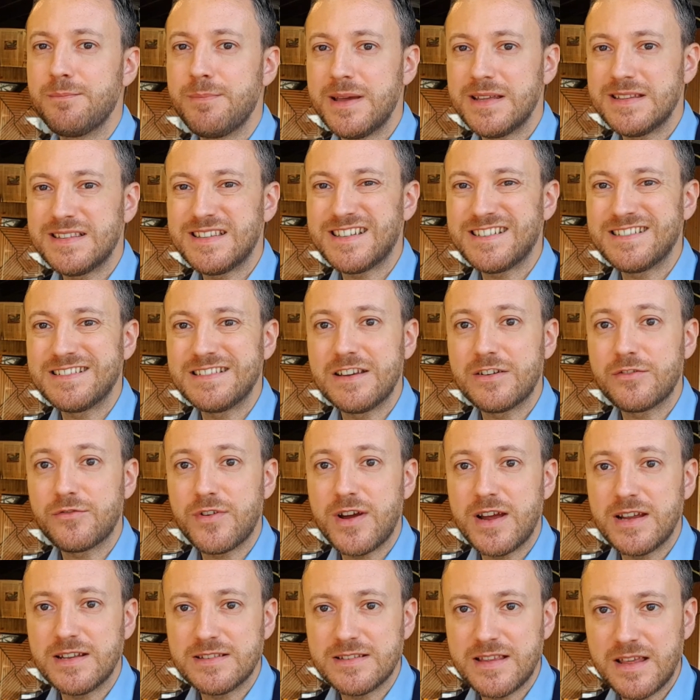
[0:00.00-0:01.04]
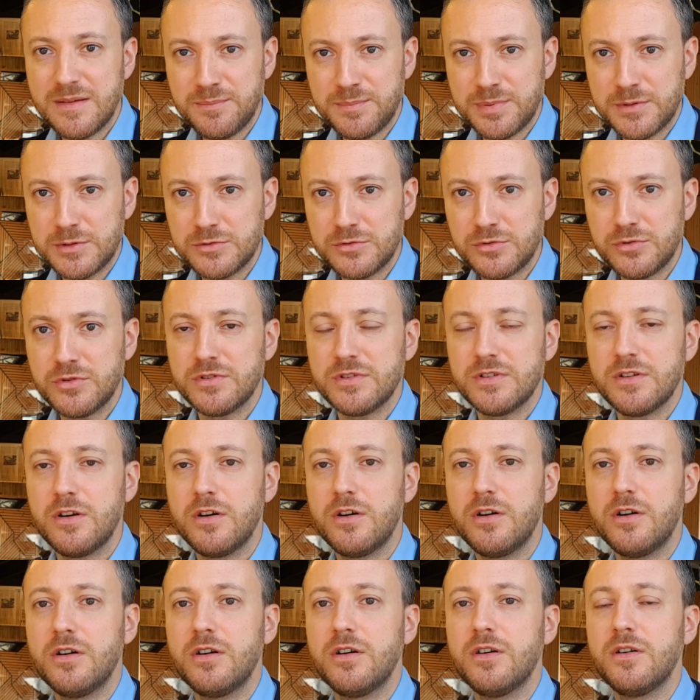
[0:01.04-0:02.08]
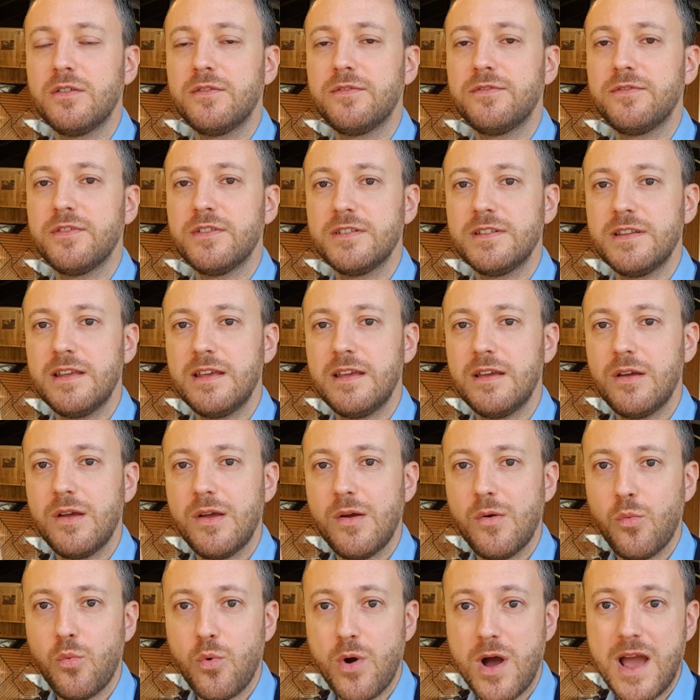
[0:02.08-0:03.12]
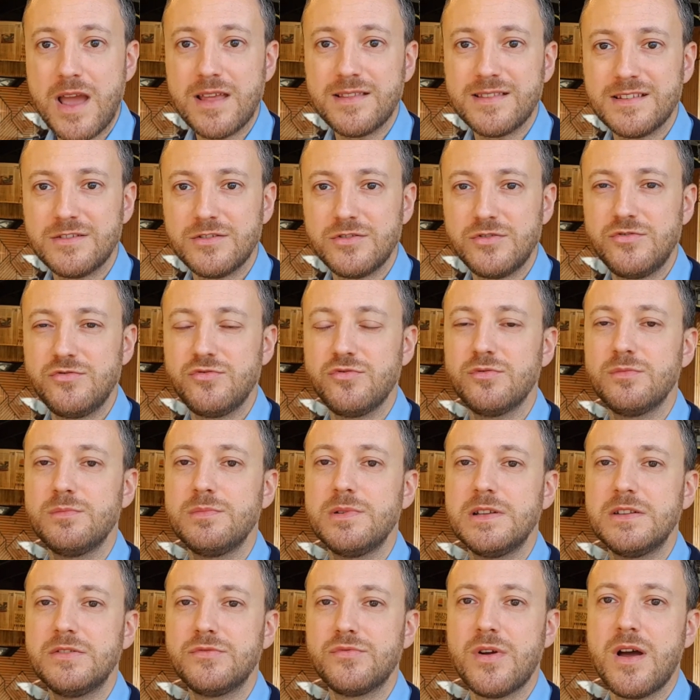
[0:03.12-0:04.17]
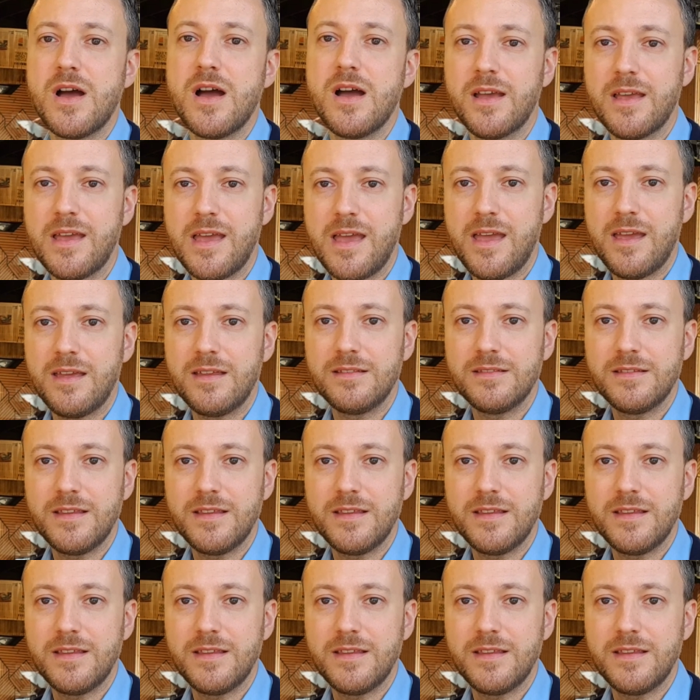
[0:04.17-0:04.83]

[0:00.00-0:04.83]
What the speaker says: better the right temperature of the wine that you should be drunk and